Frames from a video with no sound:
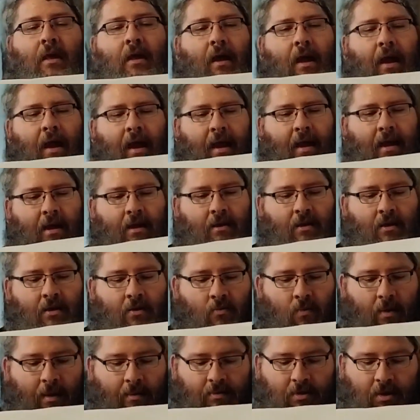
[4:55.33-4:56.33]
And
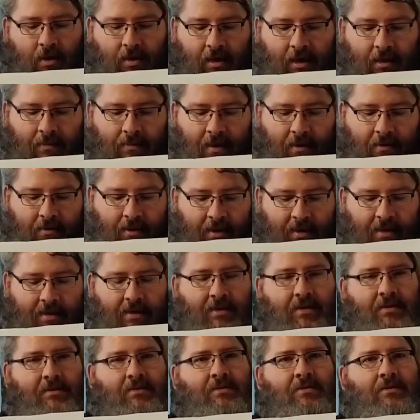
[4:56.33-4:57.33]
what I'm talking about
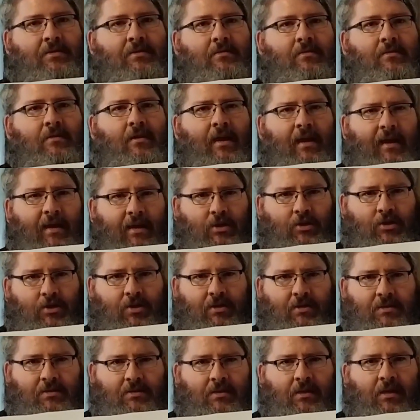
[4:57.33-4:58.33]
is
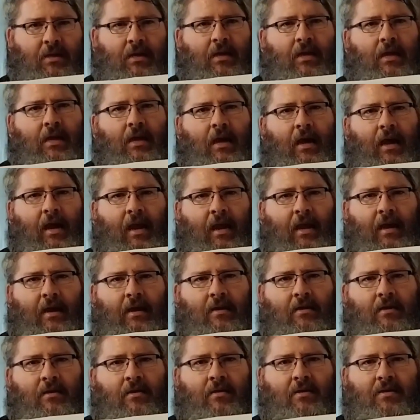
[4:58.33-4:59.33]
linkages
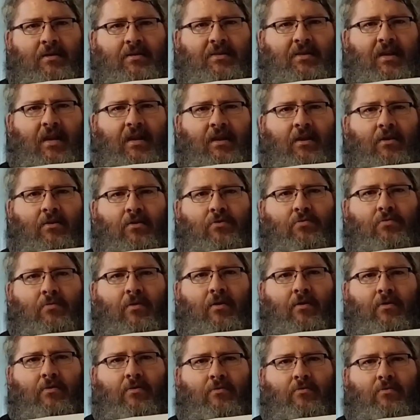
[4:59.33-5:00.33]
and setting your
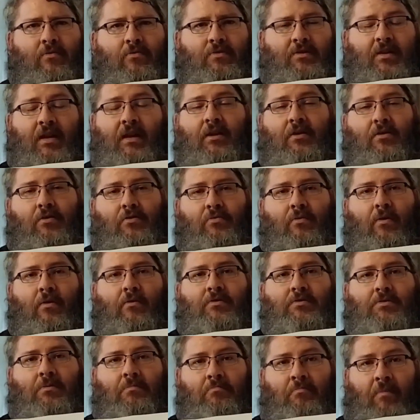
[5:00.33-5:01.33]

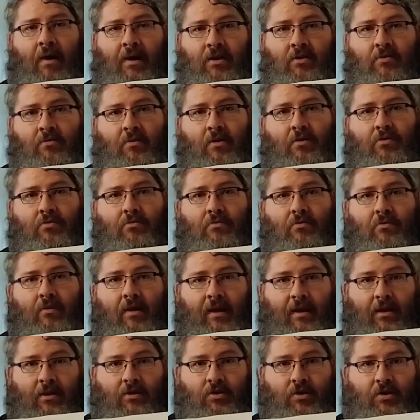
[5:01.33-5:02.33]
throws manually through the
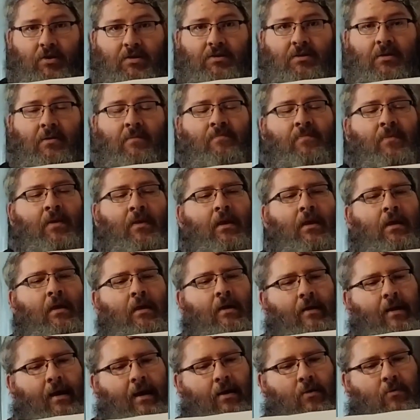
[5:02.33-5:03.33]
linkages.
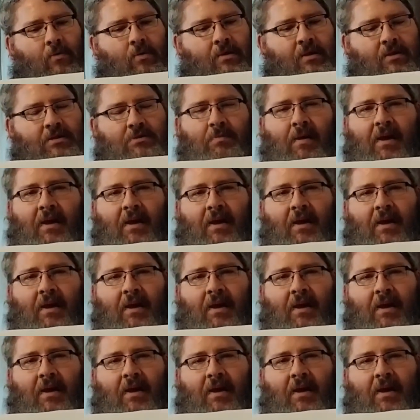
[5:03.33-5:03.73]
Now, what this